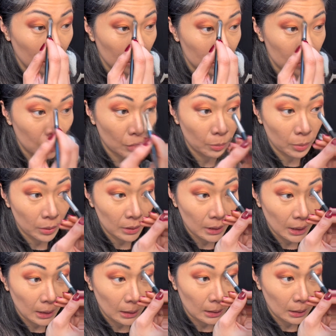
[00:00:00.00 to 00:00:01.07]
do her
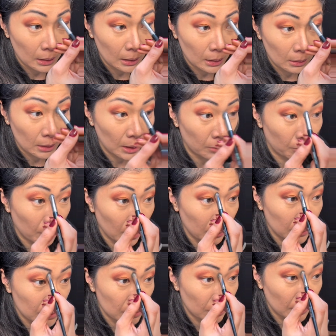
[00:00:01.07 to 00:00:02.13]
birthday, like bring a
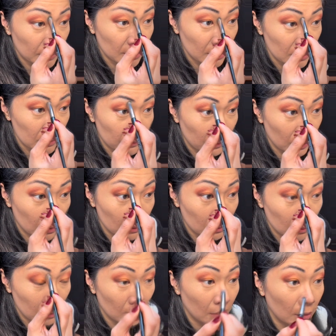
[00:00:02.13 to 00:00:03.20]
bunch of reptiles for
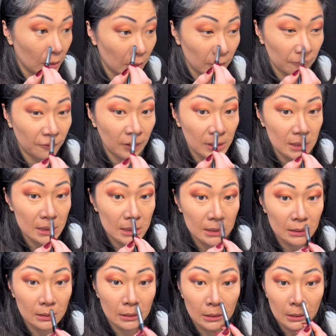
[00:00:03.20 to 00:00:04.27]
her and her friends
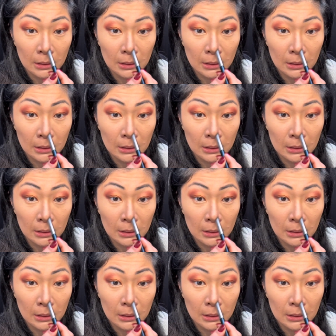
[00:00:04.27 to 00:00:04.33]
to